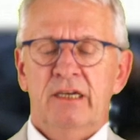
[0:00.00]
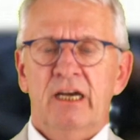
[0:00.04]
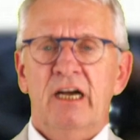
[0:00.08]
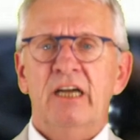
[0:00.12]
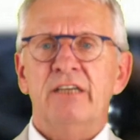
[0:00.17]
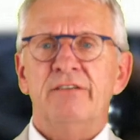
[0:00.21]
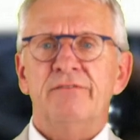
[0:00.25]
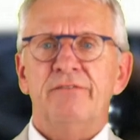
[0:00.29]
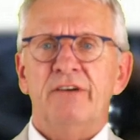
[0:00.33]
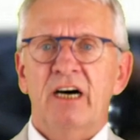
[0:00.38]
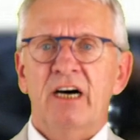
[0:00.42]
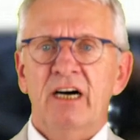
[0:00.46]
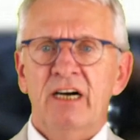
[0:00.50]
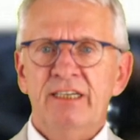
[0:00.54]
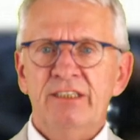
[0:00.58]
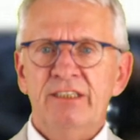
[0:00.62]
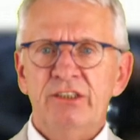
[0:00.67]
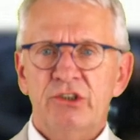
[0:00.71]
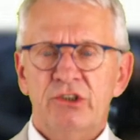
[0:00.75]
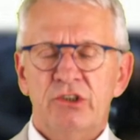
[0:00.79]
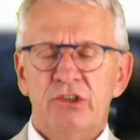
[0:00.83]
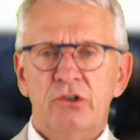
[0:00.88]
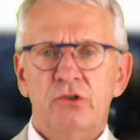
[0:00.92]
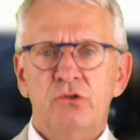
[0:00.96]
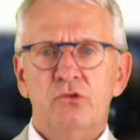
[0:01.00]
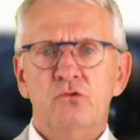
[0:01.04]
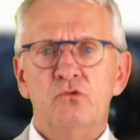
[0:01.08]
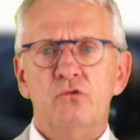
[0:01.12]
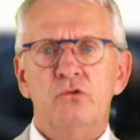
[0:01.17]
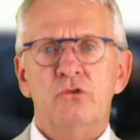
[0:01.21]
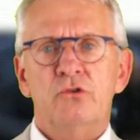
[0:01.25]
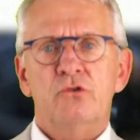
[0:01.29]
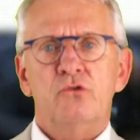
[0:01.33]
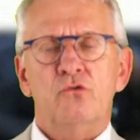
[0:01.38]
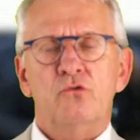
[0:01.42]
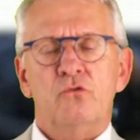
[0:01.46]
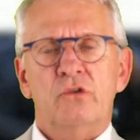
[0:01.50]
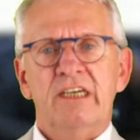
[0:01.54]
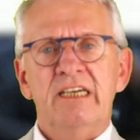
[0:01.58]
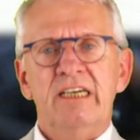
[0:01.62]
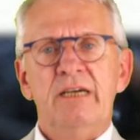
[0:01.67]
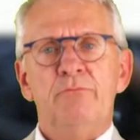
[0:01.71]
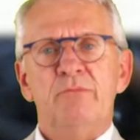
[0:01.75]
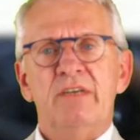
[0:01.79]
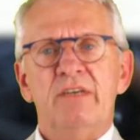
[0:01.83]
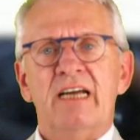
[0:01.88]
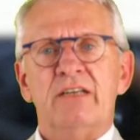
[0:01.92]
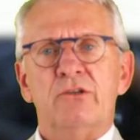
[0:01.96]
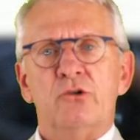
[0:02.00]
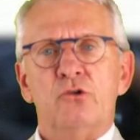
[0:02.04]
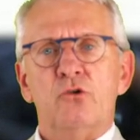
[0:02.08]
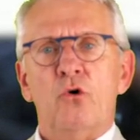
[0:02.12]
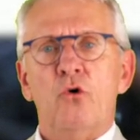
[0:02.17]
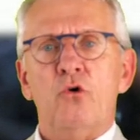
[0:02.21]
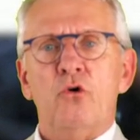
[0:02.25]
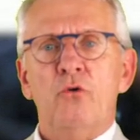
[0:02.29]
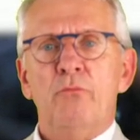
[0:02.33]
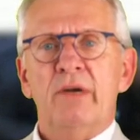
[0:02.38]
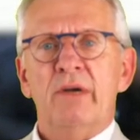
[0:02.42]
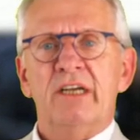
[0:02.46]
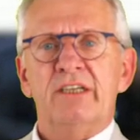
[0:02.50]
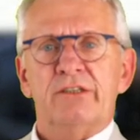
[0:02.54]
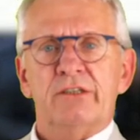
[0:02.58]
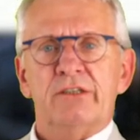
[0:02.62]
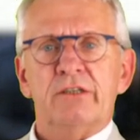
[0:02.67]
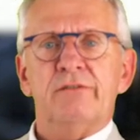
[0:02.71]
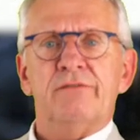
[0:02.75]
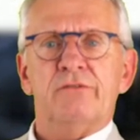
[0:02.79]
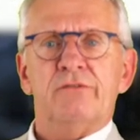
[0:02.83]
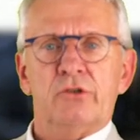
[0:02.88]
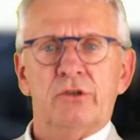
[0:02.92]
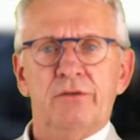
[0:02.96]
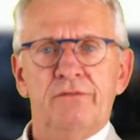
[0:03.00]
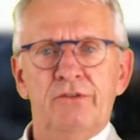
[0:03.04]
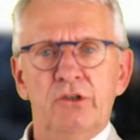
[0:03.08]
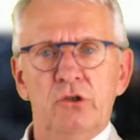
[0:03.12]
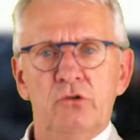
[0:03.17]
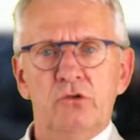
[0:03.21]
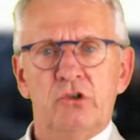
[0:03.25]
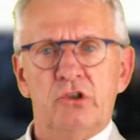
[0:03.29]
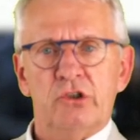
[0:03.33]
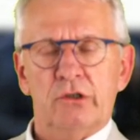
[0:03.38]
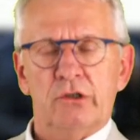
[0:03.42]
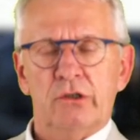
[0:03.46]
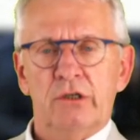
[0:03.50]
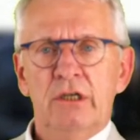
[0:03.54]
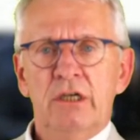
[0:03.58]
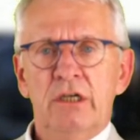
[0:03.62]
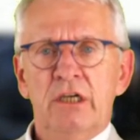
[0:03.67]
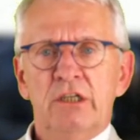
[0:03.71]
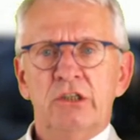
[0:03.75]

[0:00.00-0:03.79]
advised to keep that documented for the future,